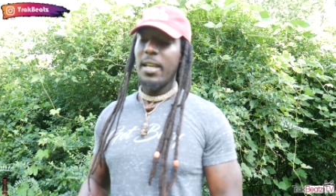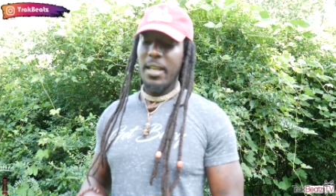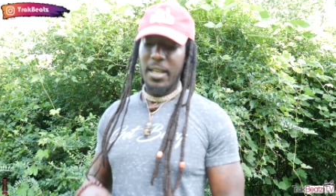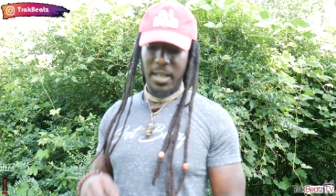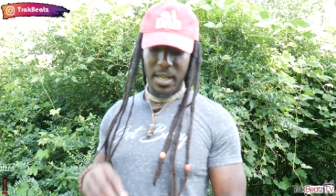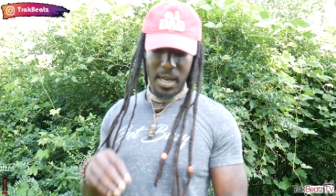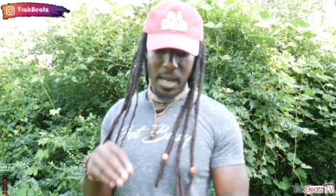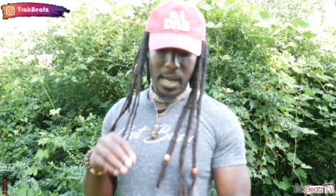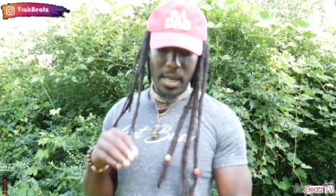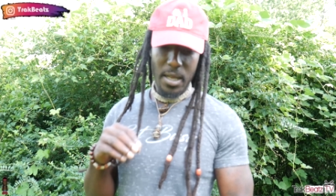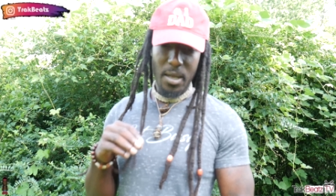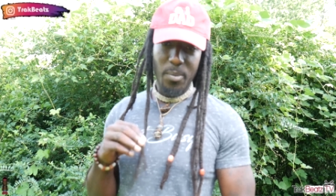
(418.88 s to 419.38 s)

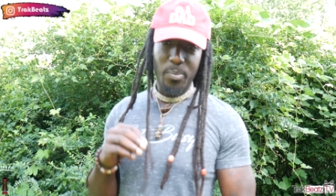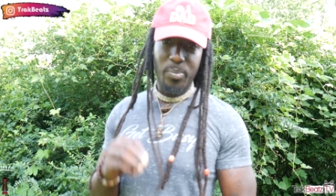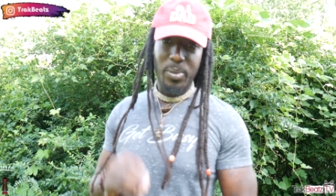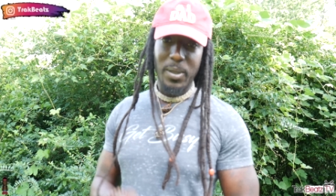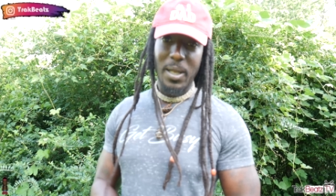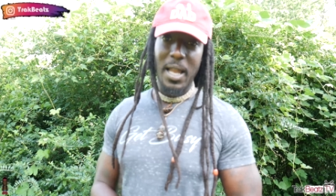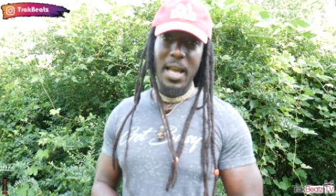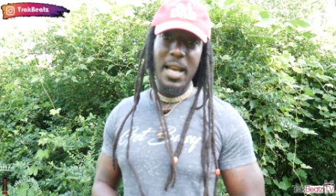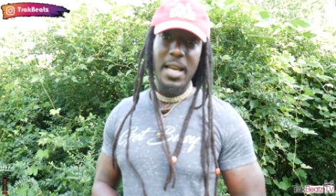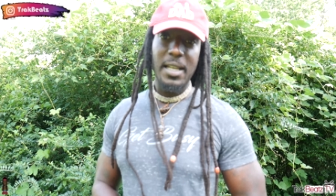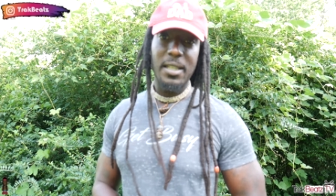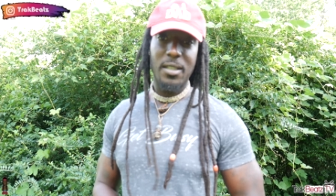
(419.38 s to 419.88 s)
and I
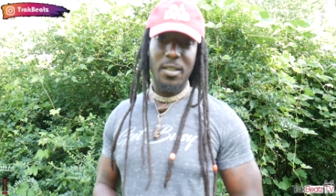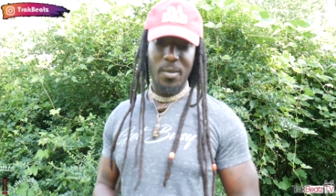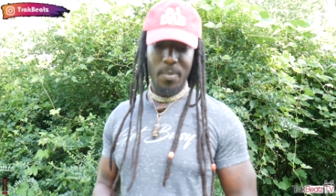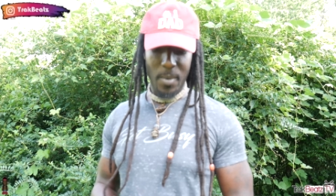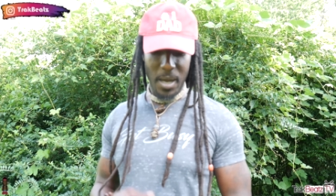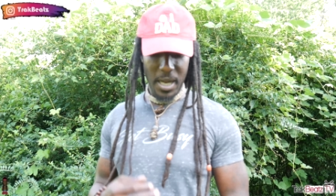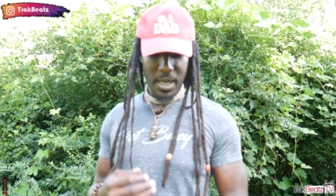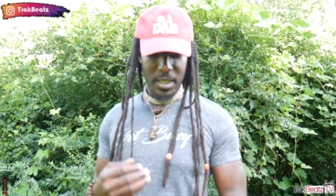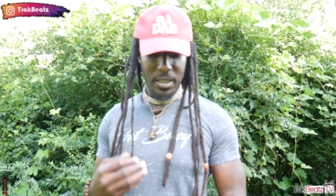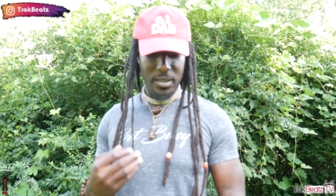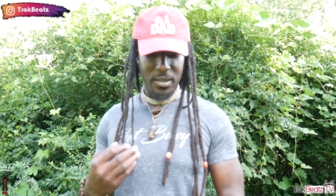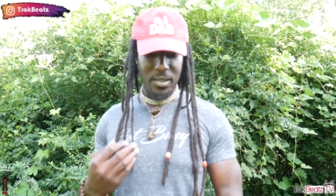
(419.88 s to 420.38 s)
apply them,
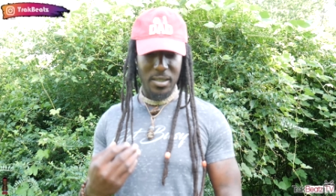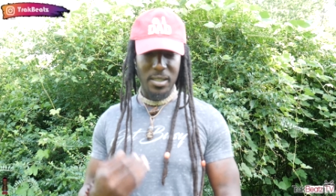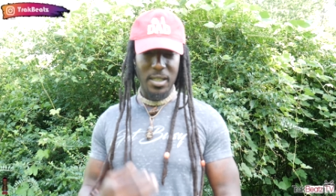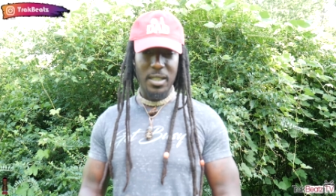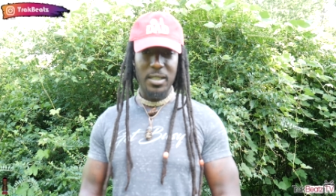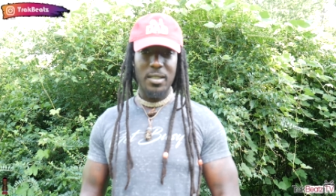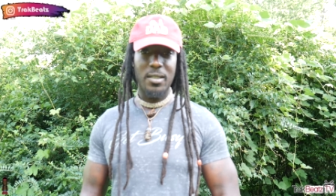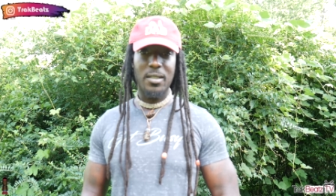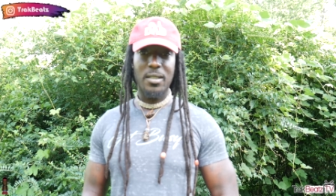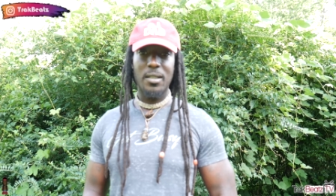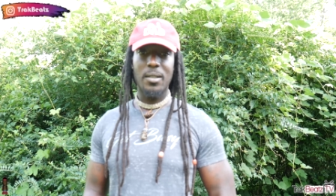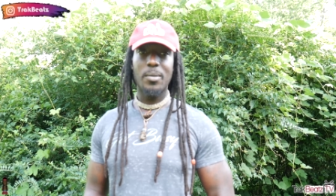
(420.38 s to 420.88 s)
I
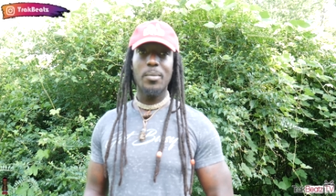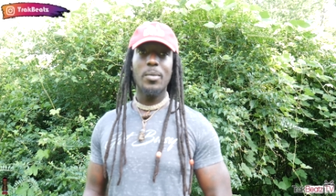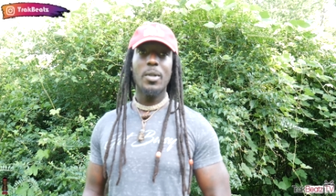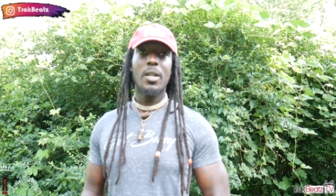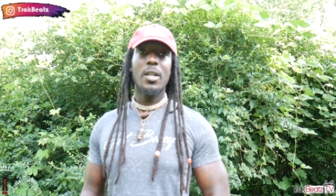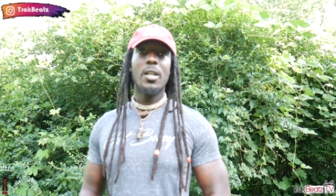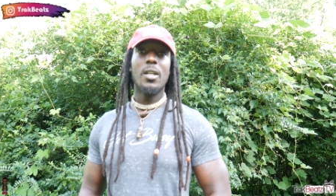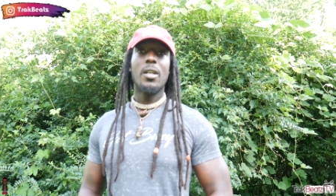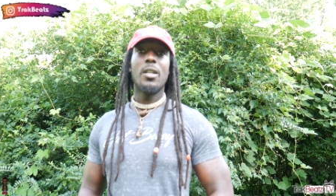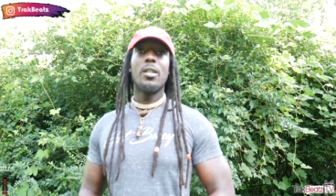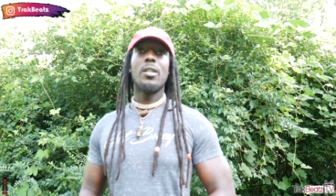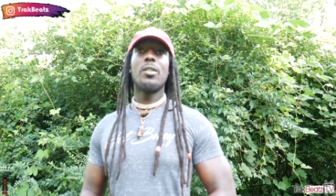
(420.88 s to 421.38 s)
assess them.
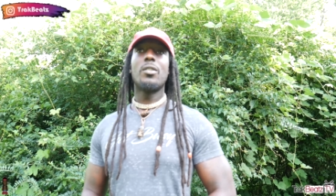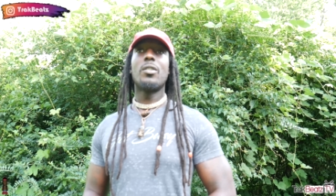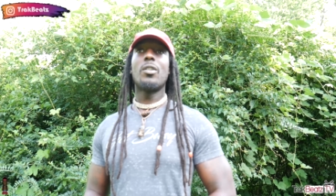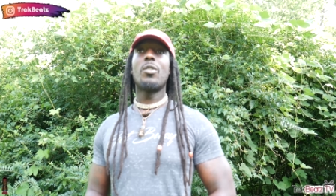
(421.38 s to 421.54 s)
You